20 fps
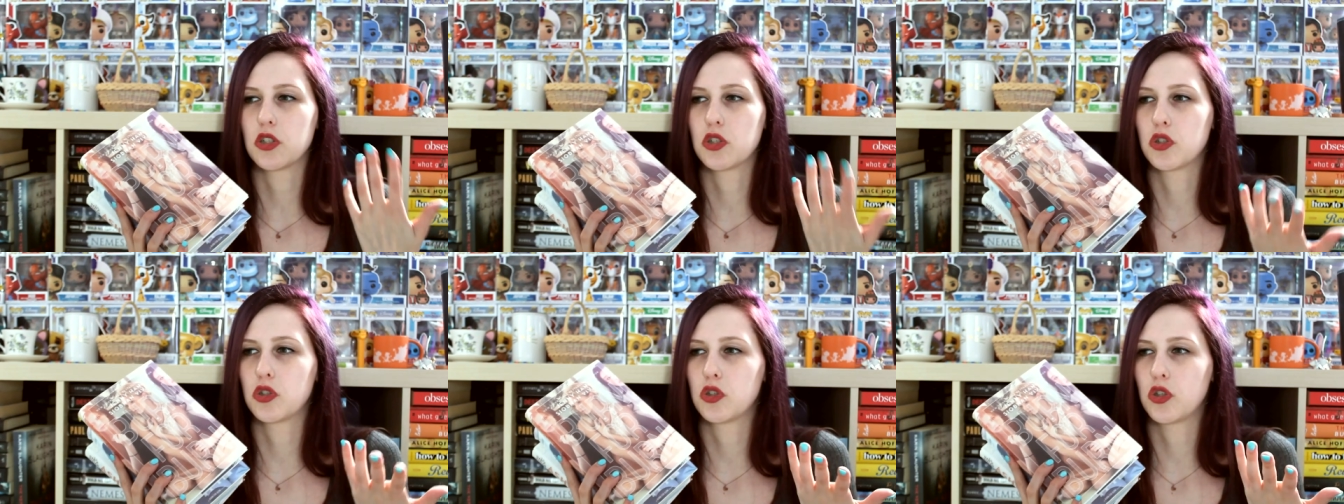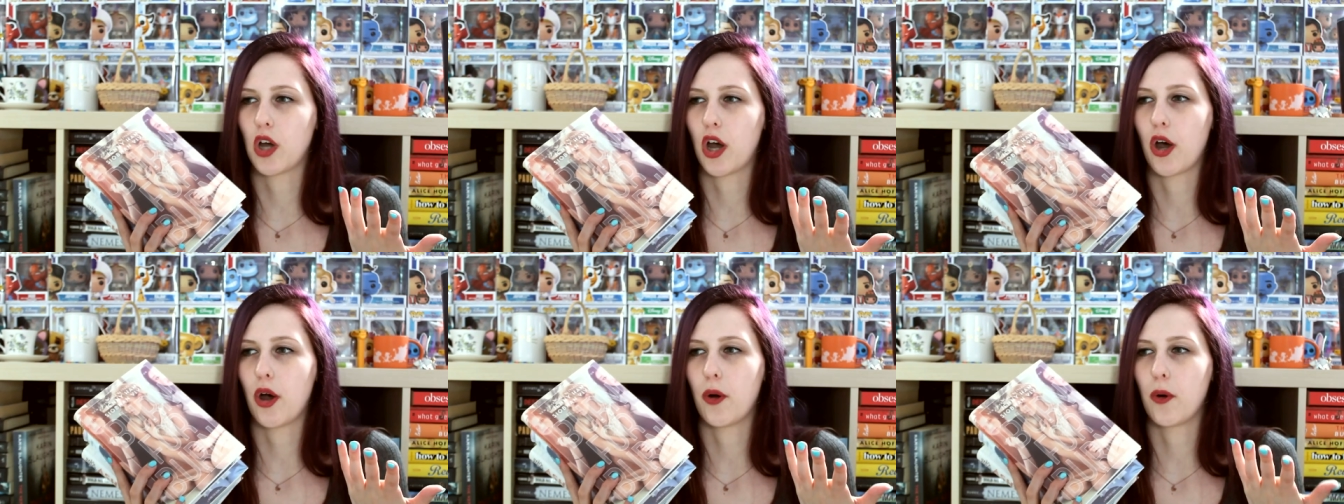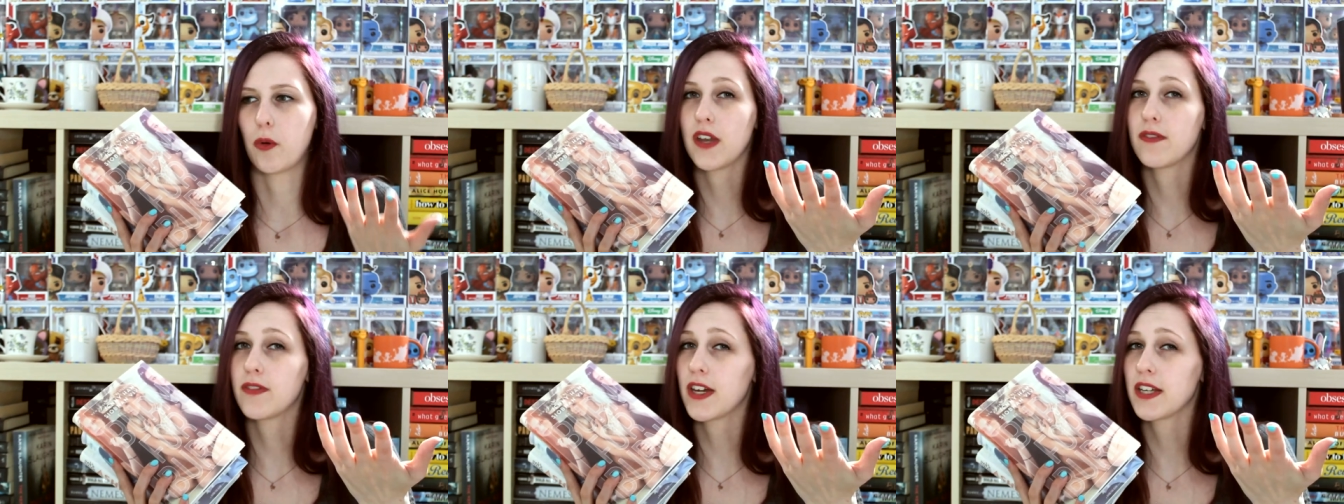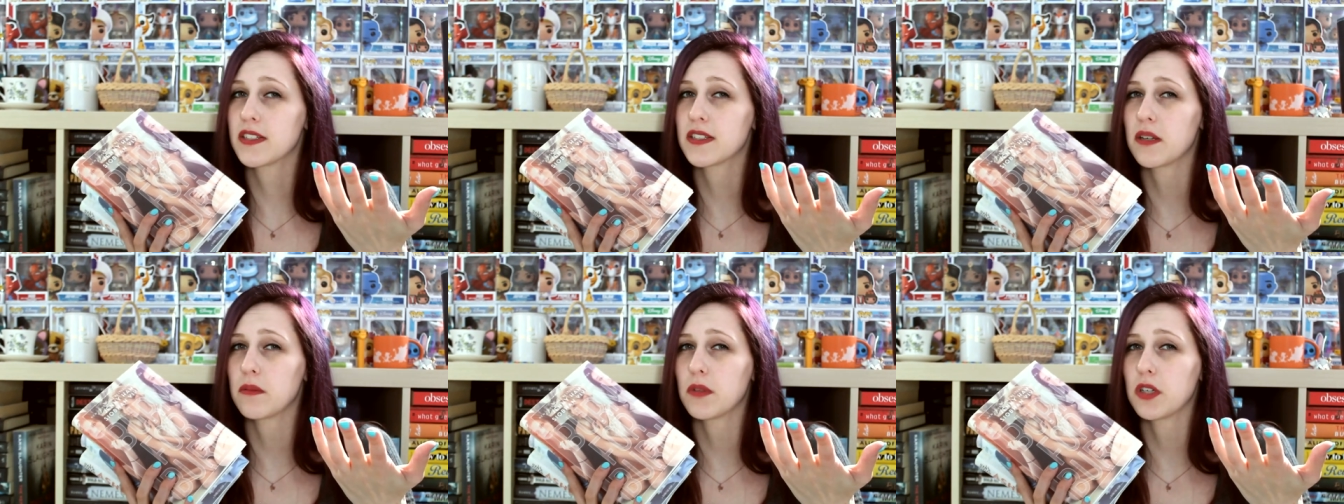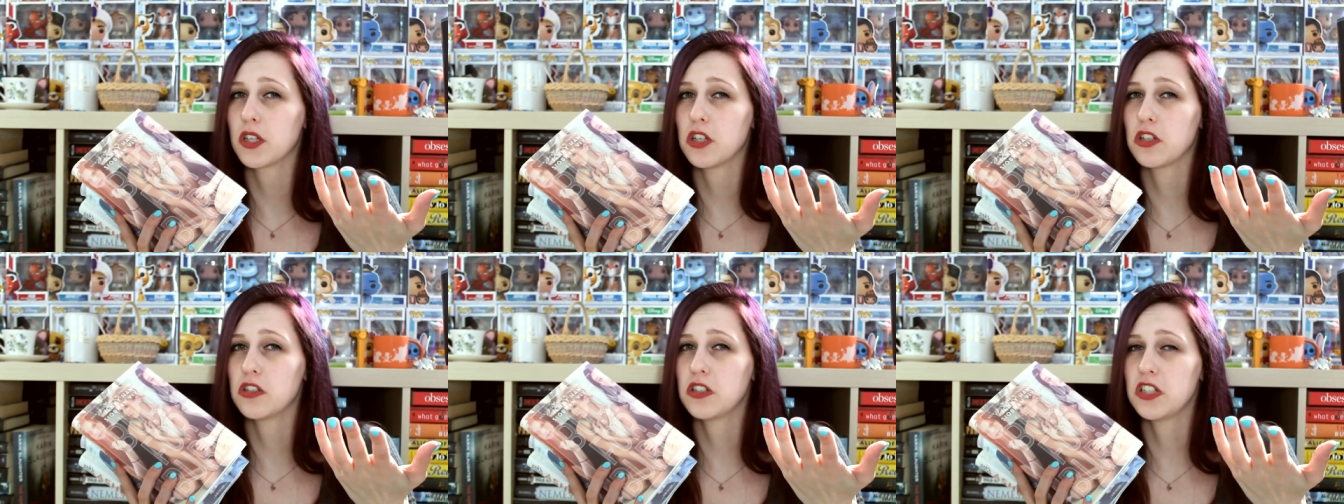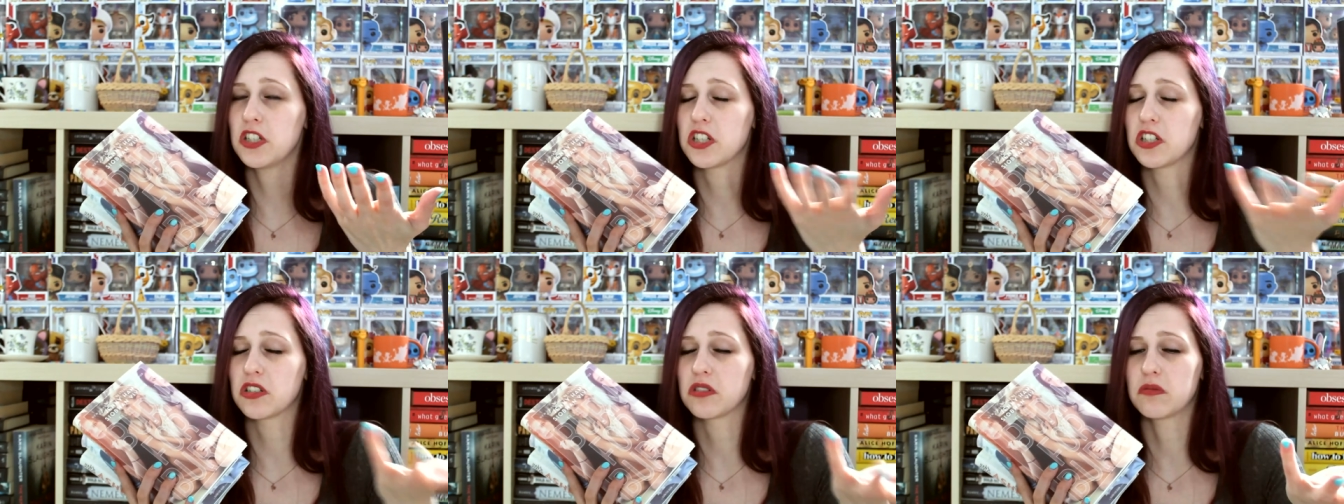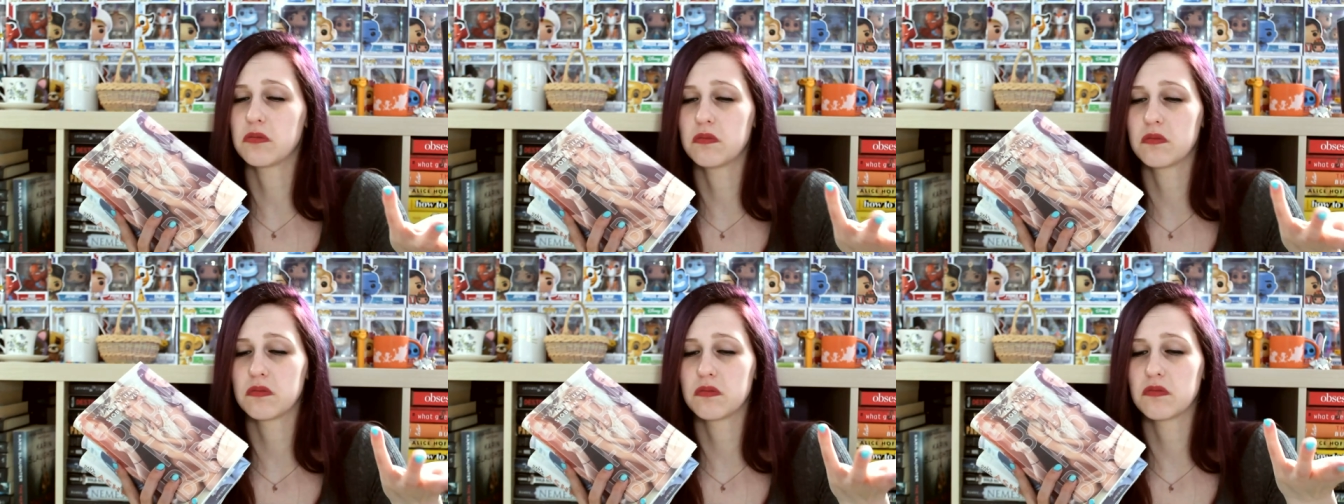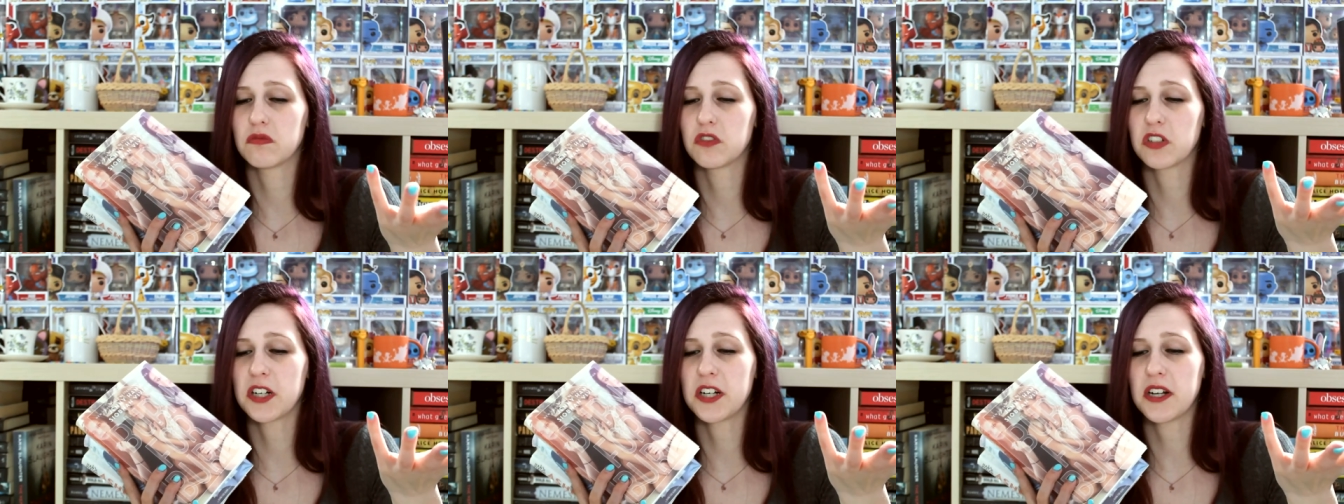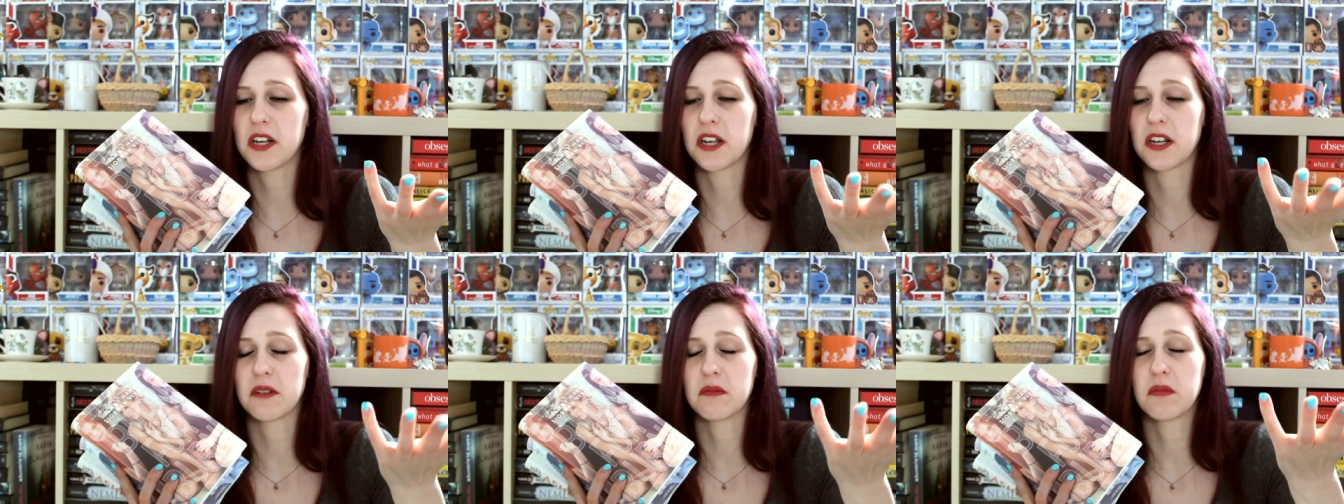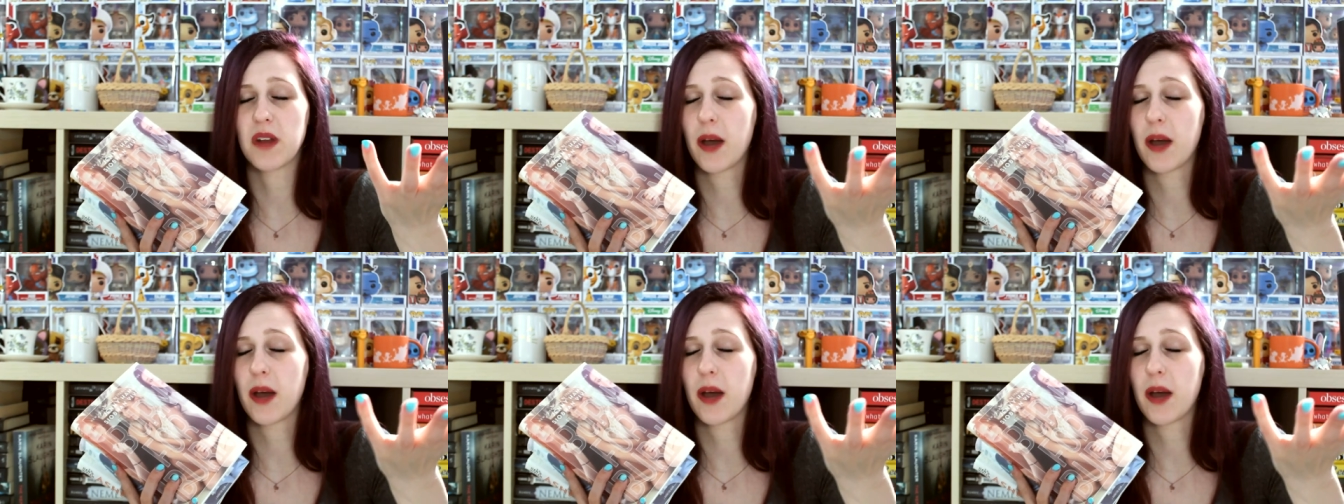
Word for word: So if that's something you're into, read it.